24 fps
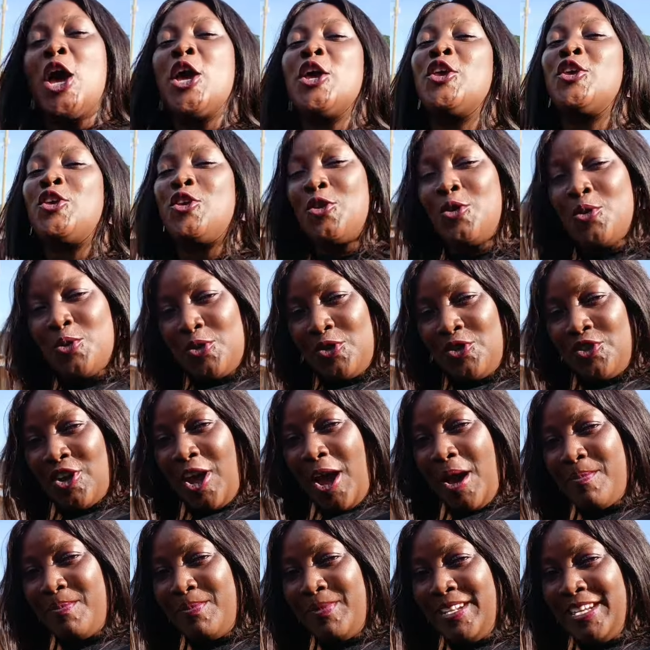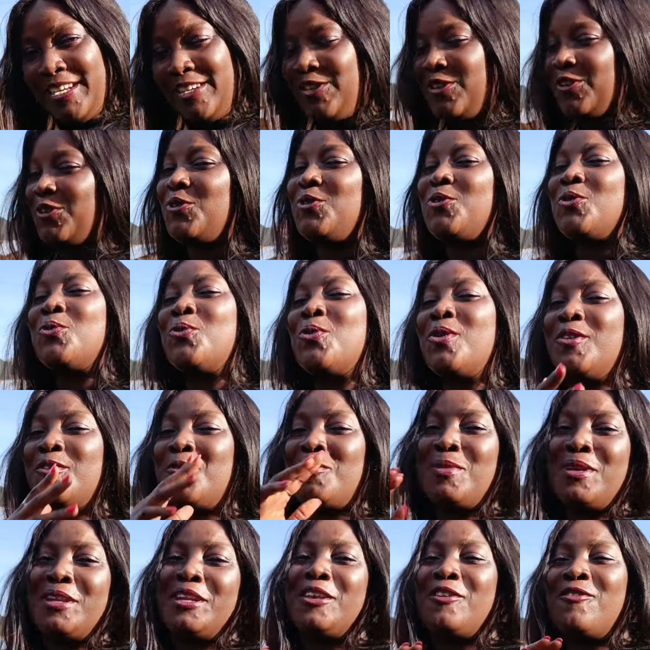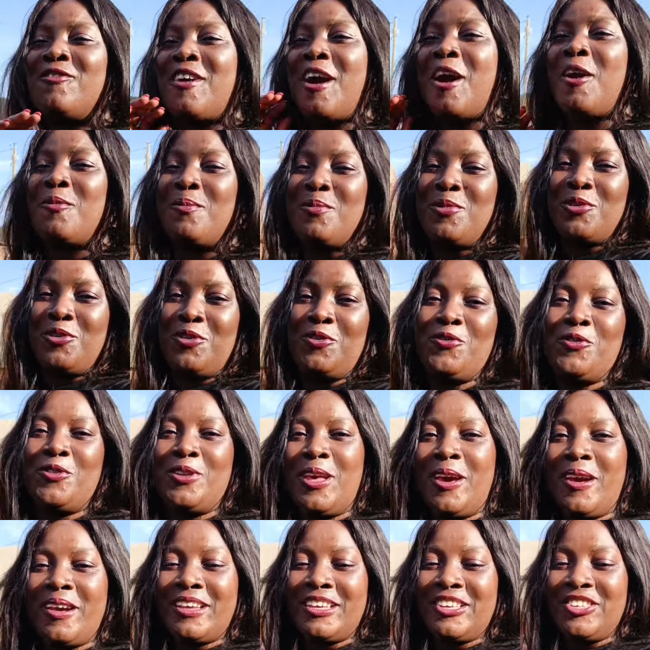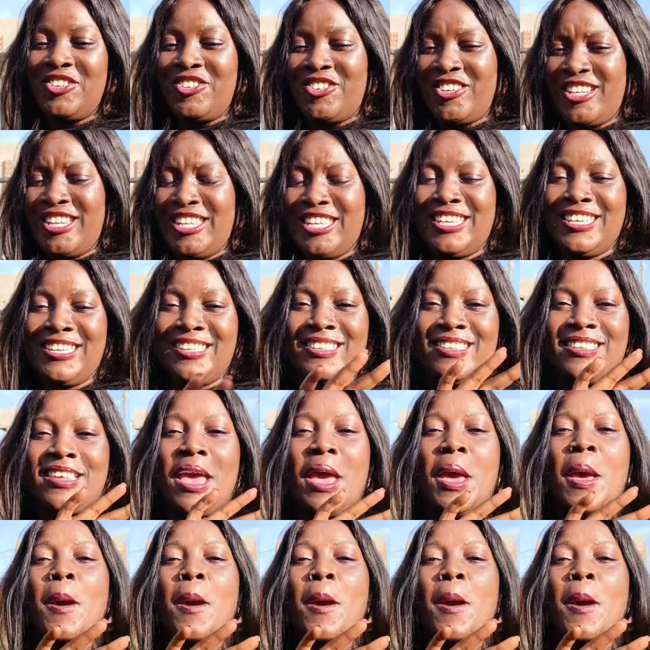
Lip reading: huge update. You won't believe how beautiful our kitchen is,